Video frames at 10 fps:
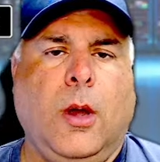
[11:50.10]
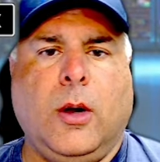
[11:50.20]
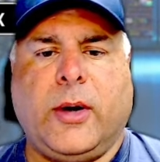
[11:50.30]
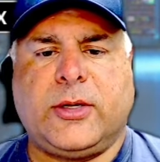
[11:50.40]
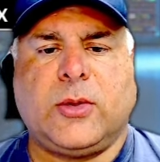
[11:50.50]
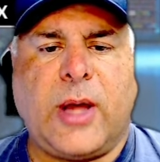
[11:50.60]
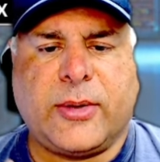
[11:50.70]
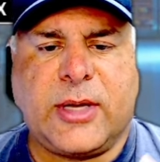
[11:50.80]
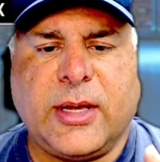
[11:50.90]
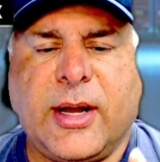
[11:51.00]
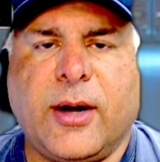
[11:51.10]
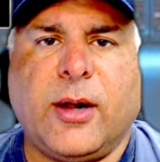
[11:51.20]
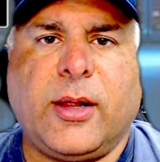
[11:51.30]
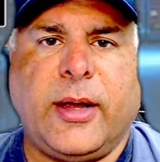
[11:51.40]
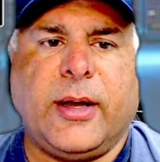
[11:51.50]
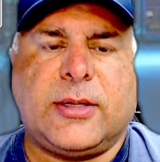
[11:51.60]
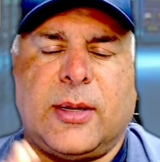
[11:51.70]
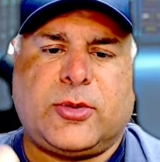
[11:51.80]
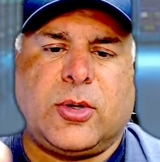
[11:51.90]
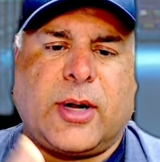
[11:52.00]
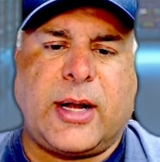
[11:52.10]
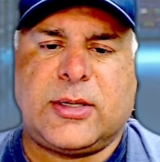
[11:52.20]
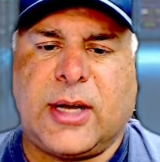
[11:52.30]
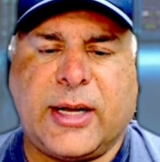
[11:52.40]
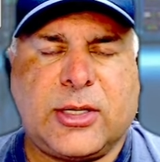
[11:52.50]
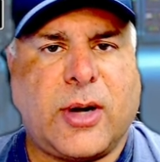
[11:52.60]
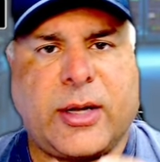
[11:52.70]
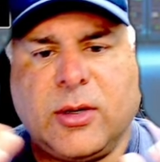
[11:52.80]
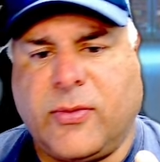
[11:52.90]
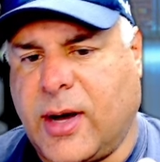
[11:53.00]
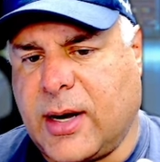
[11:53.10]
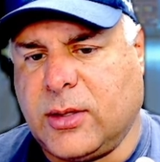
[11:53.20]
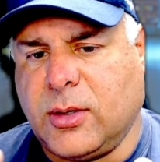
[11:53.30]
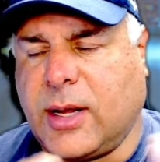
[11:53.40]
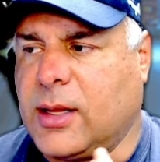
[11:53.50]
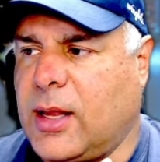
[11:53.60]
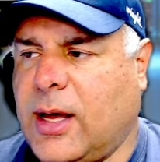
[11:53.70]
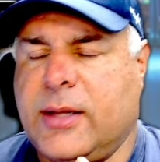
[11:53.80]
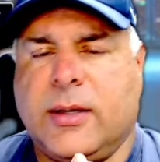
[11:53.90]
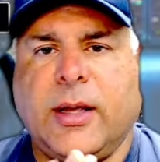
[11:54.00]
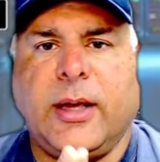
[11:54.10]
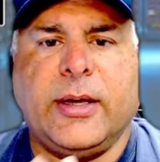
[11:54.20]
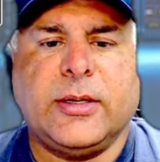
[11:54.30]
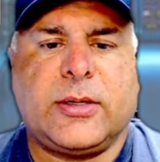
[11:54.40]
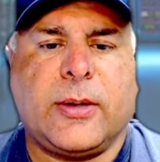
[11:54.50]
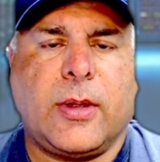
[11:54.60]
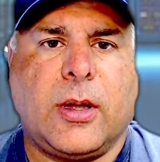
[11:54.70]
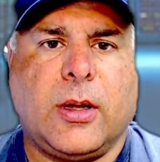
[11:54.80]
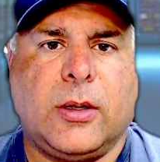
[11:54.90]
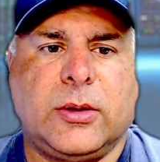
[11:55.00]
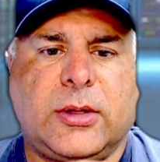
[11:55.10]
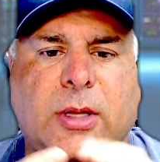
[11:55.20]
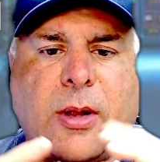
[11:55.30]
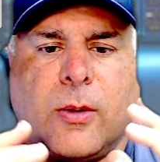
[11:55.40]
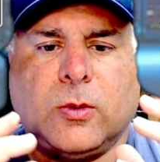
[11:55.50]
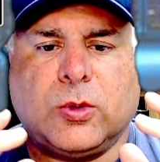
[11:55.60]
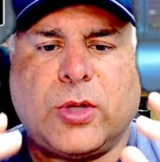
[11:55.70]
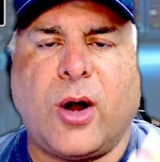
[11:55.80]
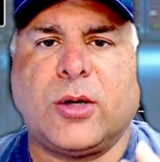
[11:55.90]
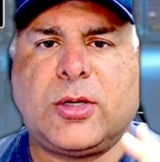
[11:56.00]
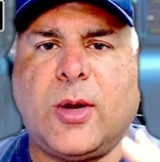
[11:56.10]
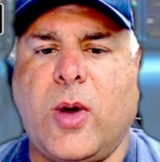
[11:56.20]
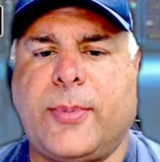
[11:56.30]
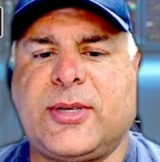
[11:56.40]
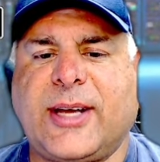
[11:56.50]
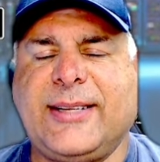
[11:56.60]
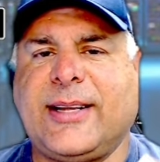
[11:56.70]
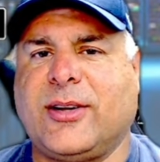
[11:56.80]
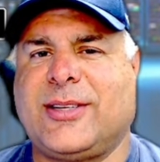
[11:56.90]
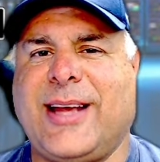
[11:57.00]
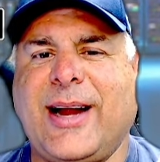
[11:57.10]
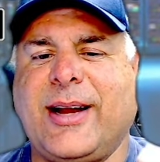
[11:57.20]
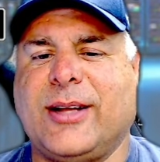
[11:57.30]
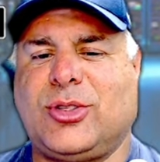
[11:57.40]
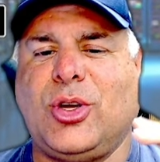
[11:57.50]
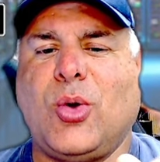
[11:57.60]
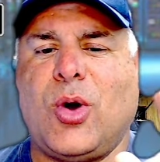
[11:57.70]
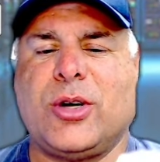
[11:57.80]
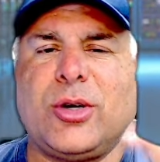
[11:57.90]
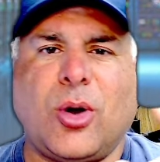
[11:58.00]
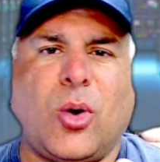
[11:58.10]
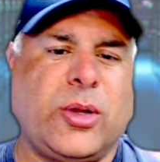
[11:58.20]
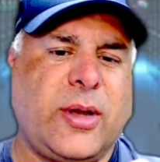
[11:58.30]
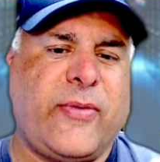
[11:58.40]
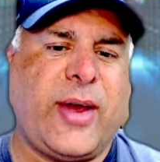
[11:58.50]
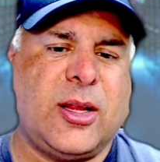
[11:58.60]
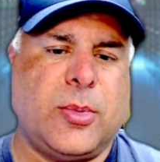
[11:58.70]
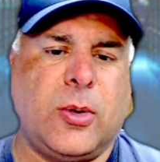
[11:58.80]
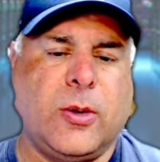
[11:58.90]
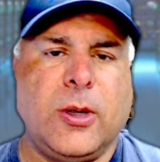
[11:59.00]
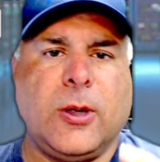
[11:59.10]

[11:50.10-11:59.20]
All right, so what I was getting at earlier is, and I'm sure I got sidetracked, you find I do that a lot, is there are some websites that are saying there's 200 only available.